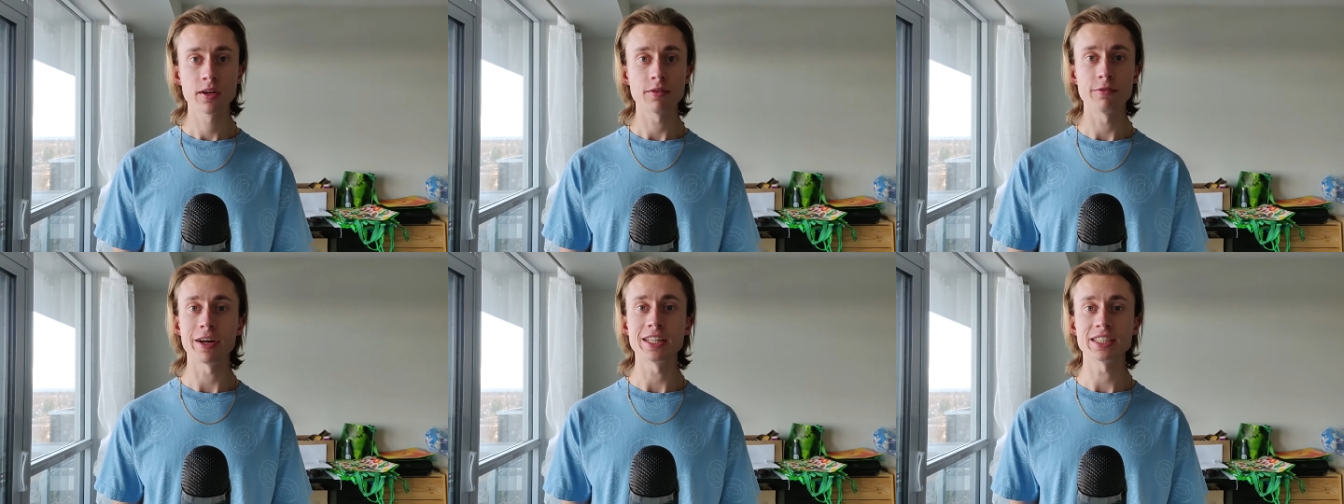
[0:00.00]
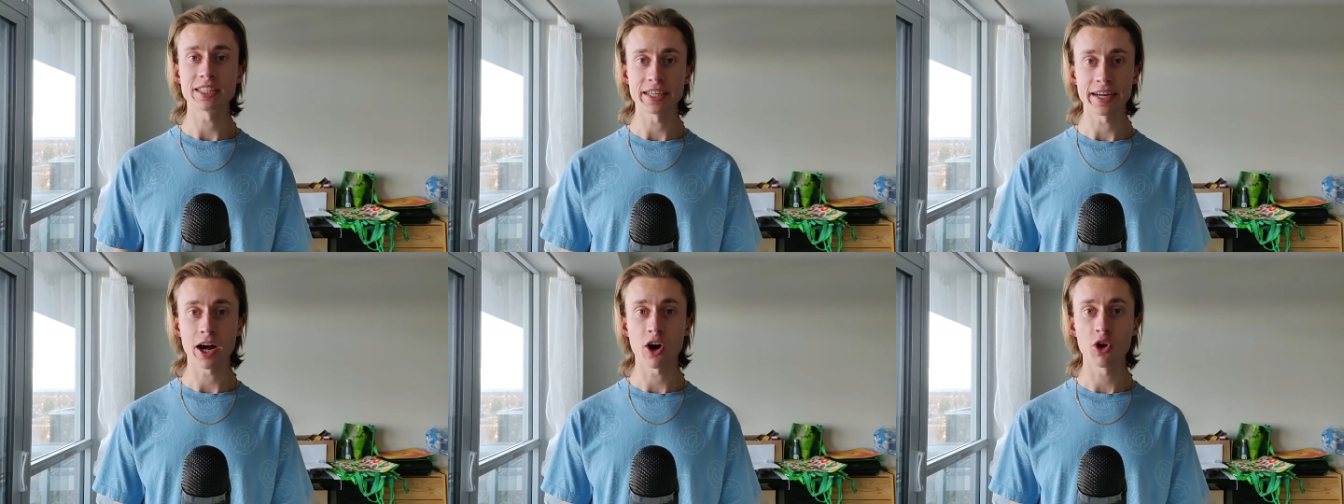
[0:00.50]
venting
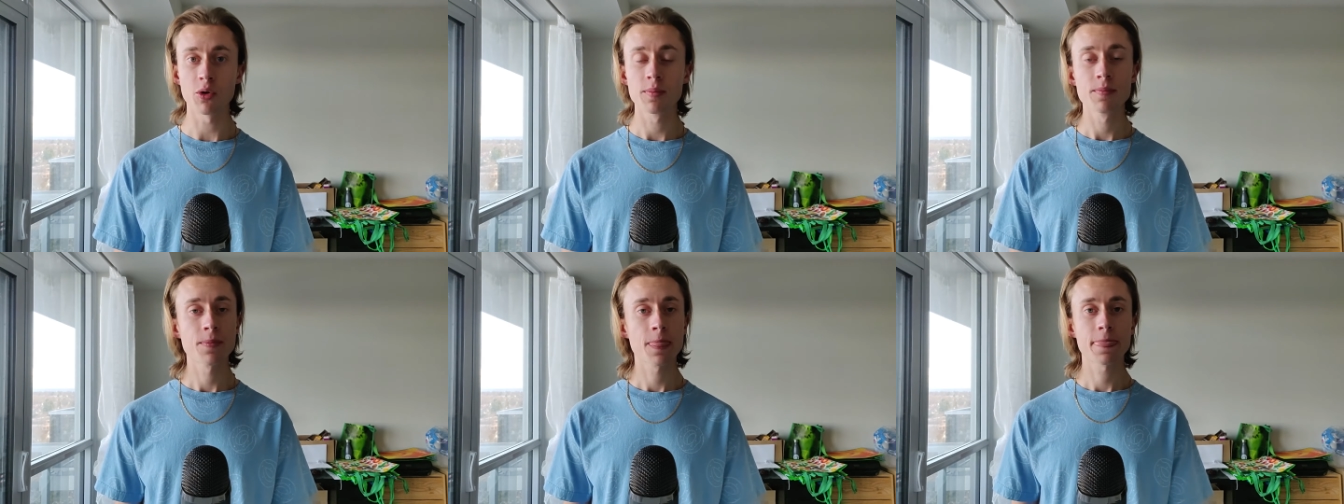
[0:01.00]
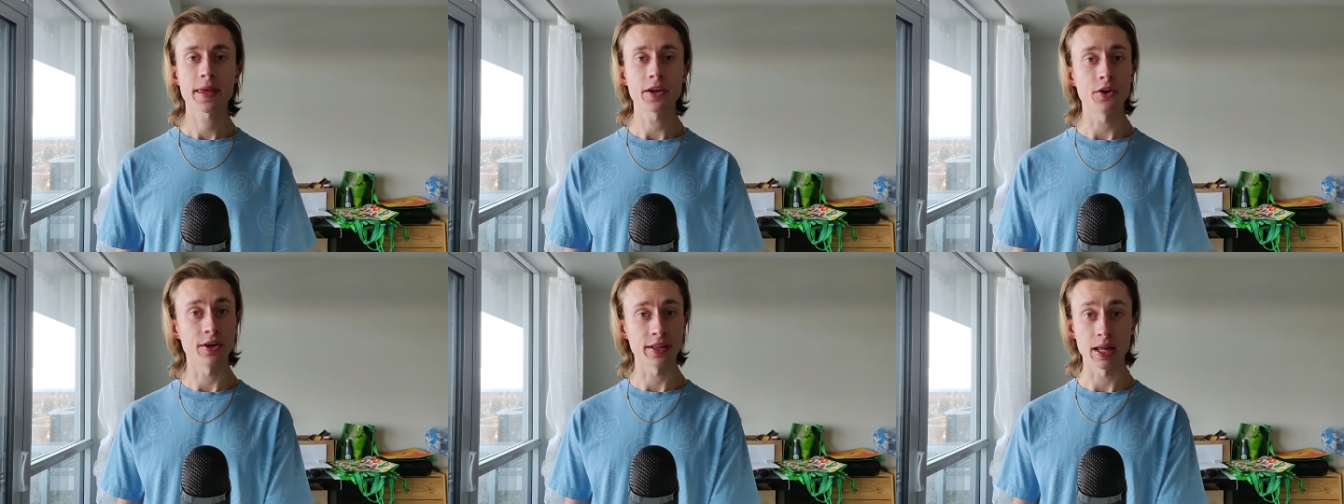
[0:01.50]
it out,
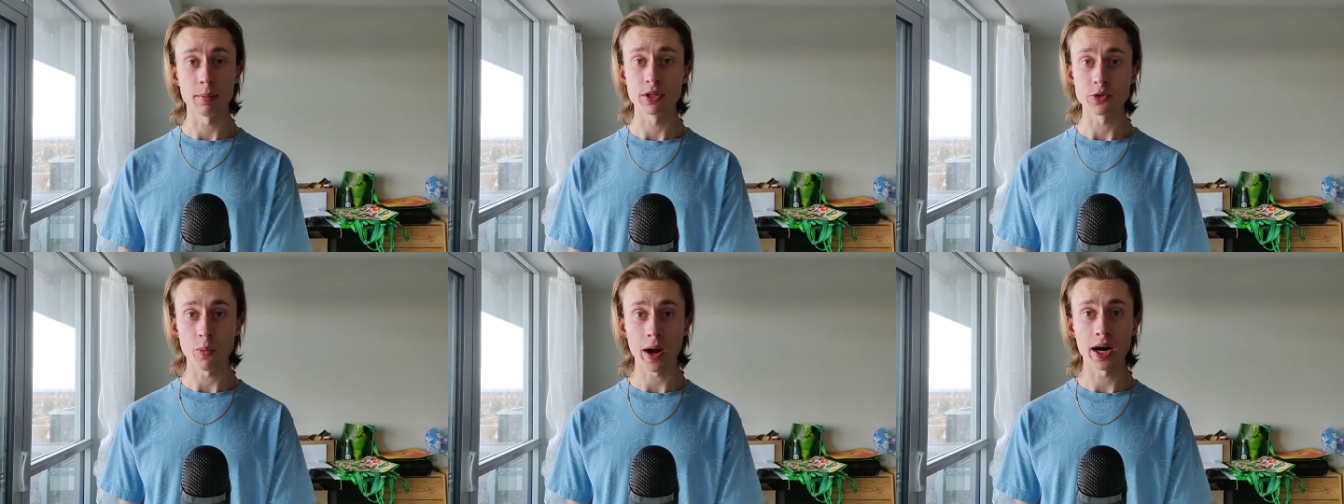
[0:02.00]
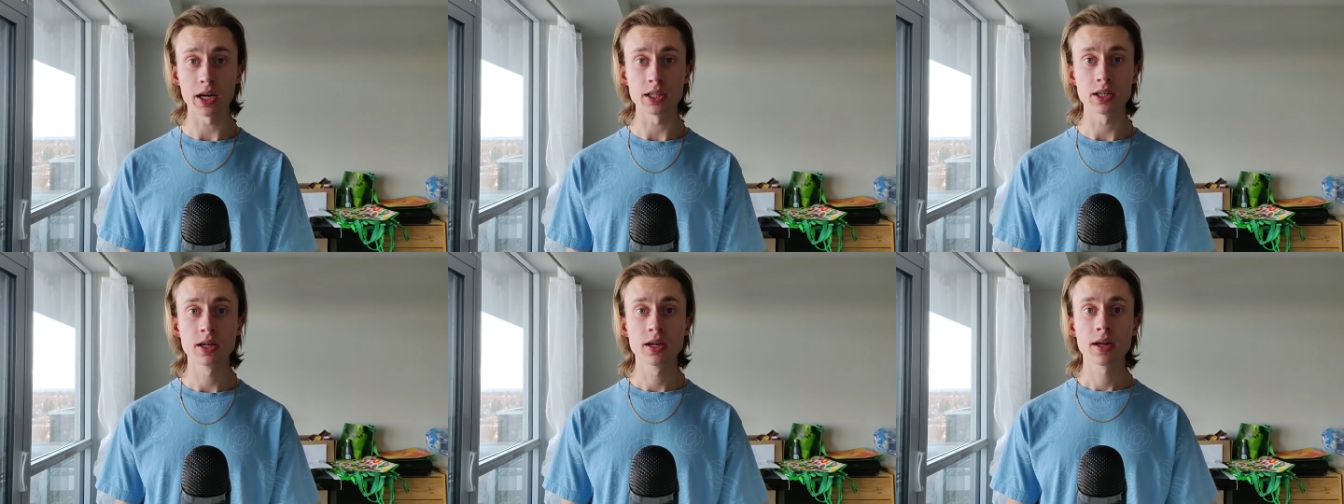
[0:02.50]
hearing them as
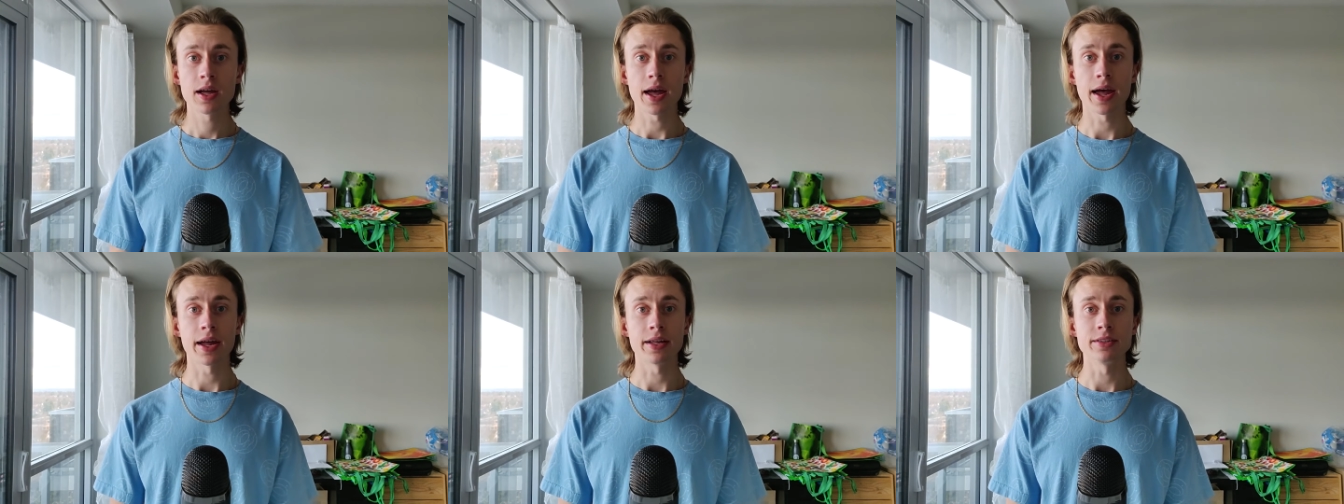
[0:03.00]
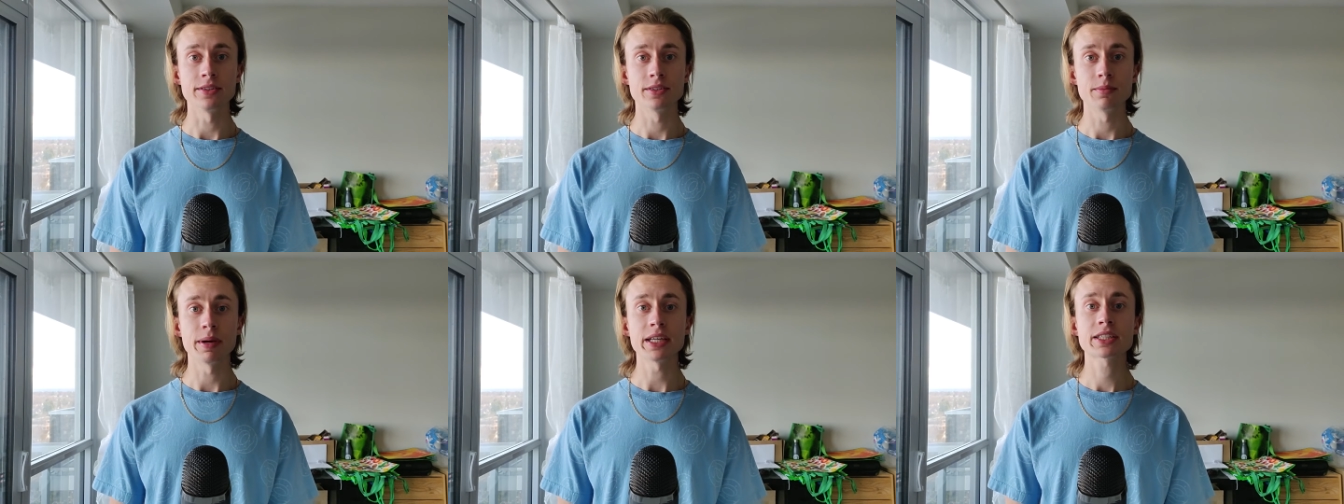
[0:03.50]
well. And
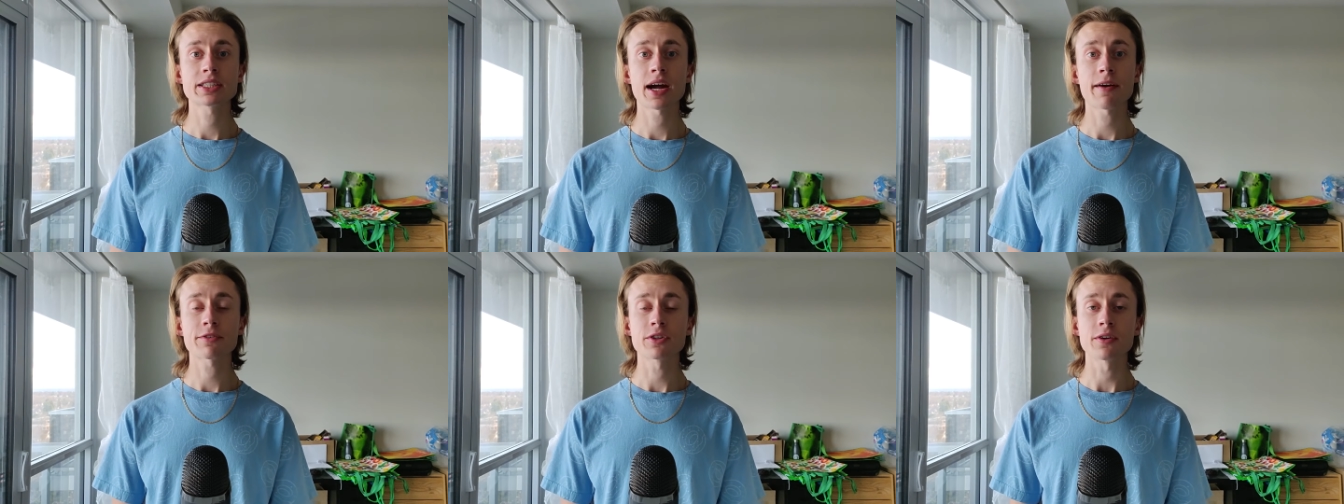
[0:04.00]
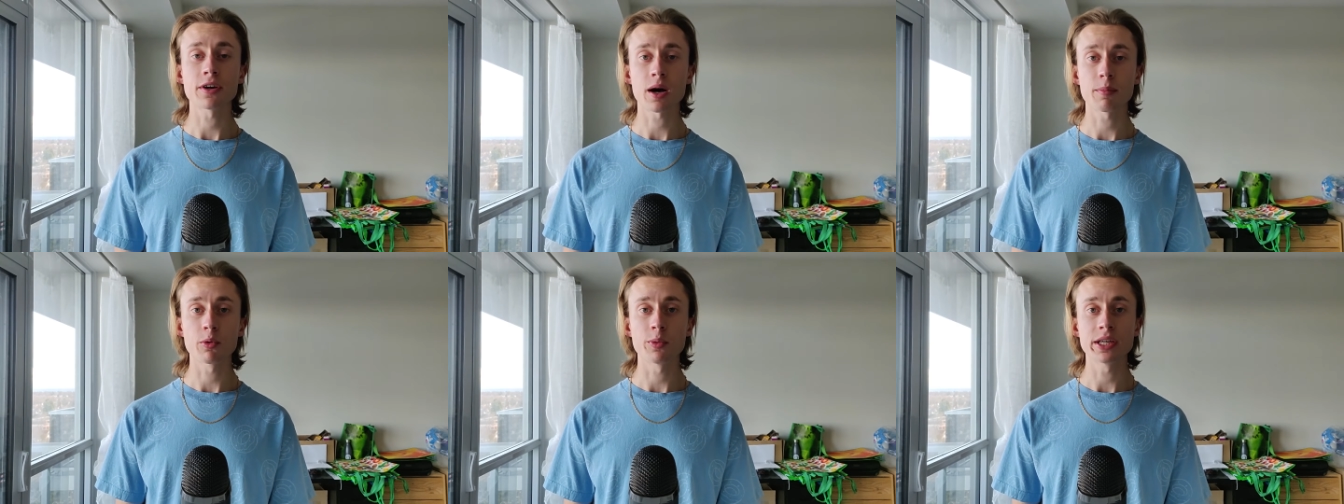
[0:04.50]
basically, after a
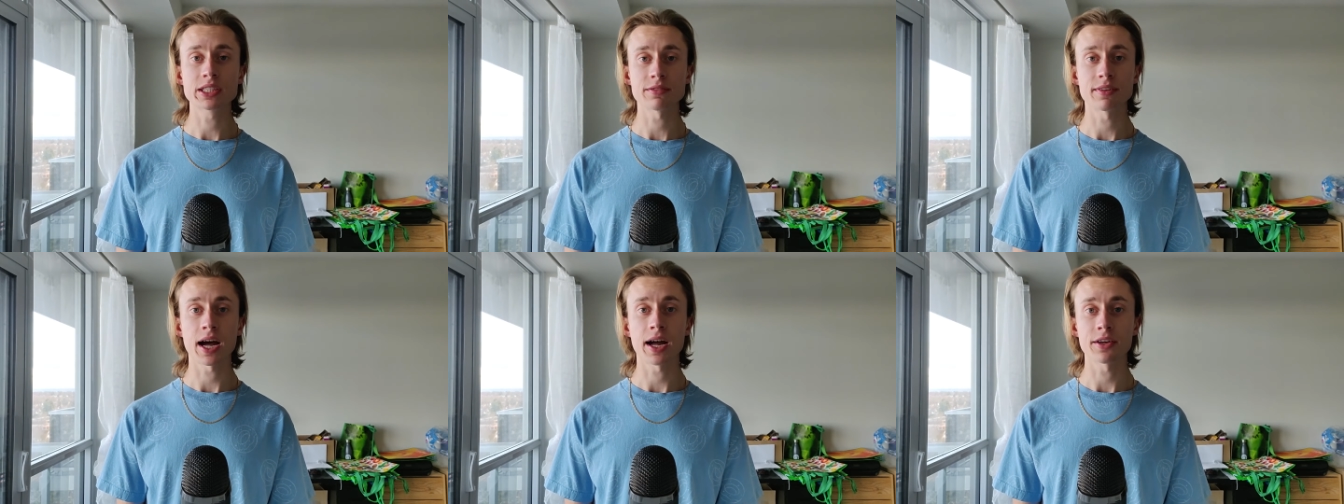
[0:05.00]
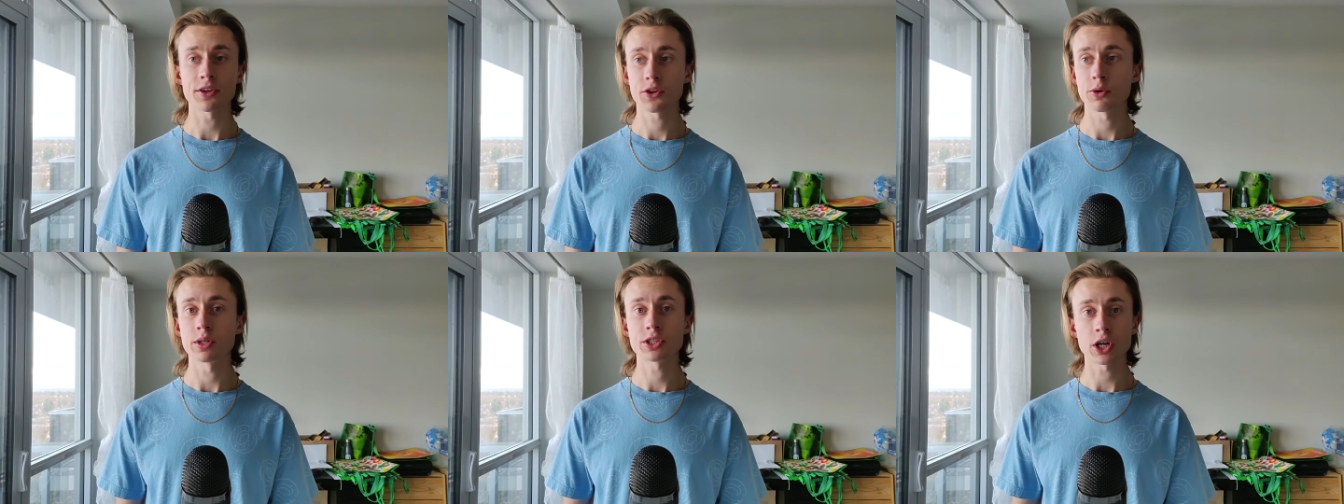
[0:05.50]
couple weeks of that,
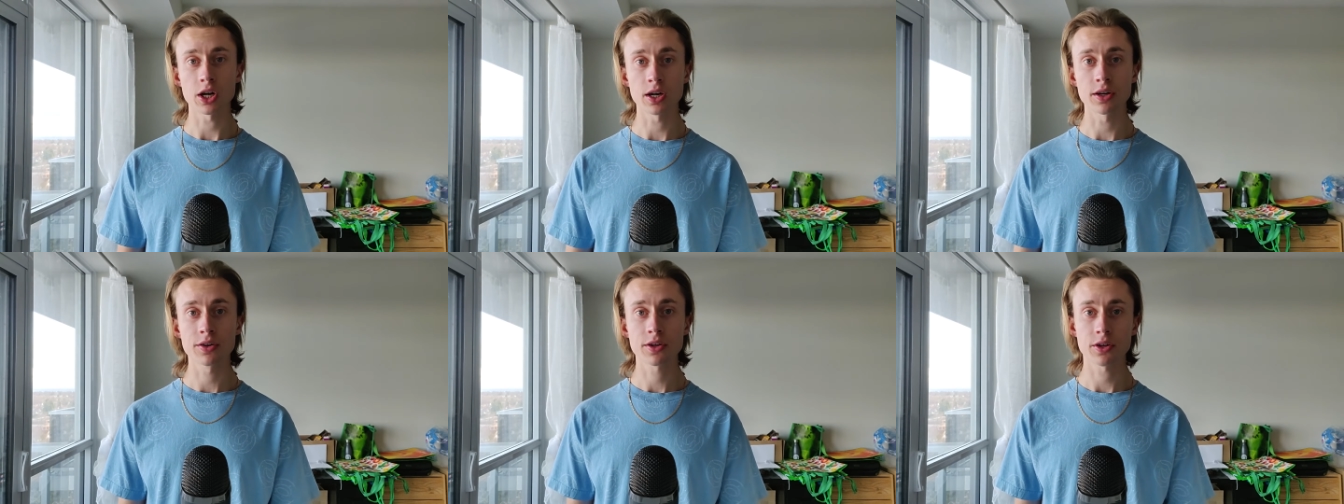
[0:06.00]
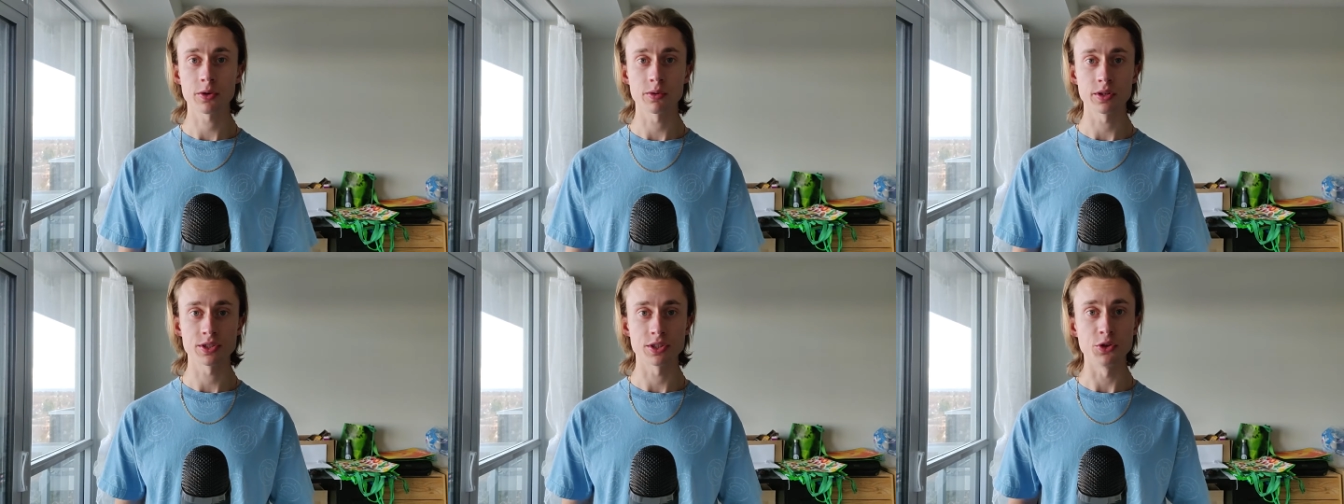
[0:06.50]
he returned. He
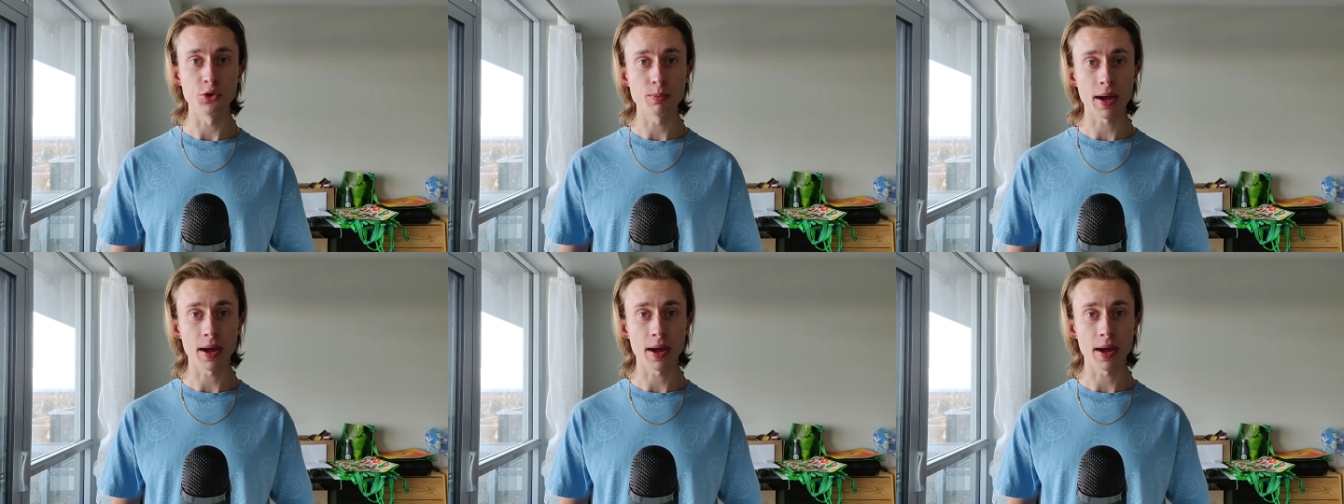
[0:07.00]
was a new